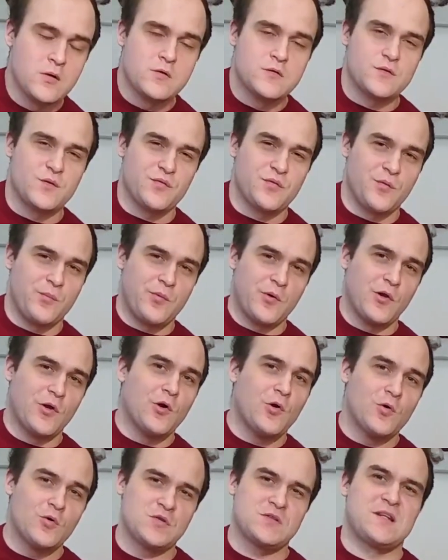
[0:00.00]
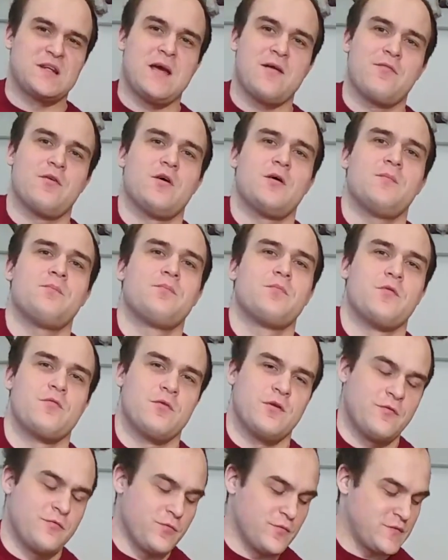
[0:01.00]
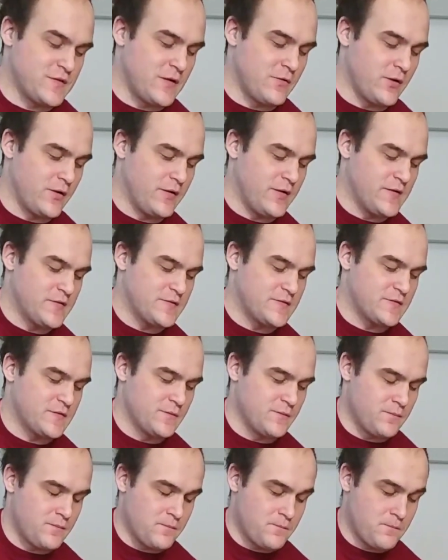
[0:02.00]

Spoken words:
So if we put it all together, the riff will sound like this.